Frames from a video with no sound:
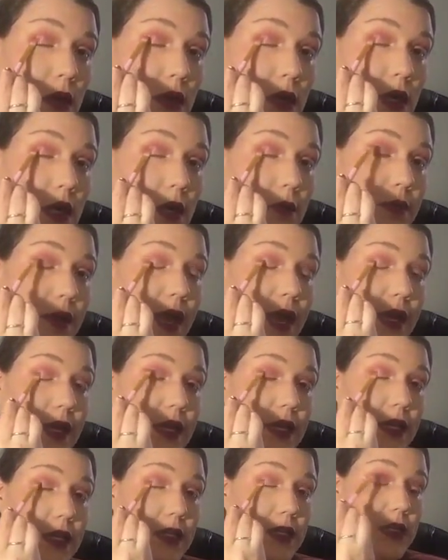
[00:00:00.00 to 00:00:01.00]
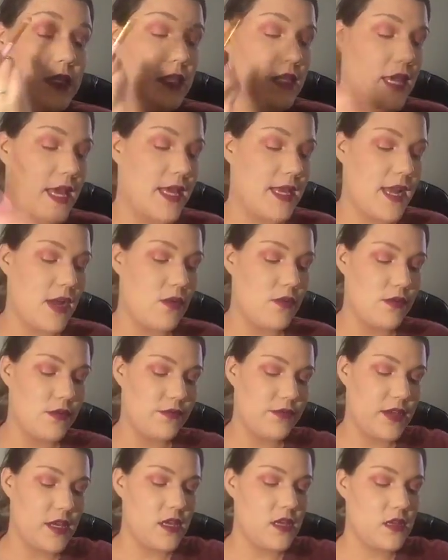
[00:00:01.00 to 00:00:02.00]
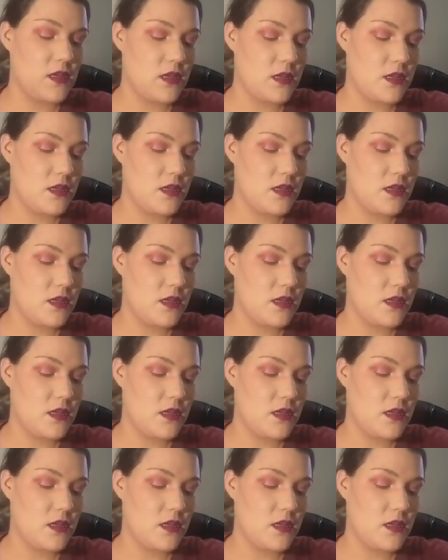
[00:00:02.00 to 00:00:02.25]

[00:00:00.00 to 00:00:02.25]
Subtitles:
Kind of pack it into that outer V.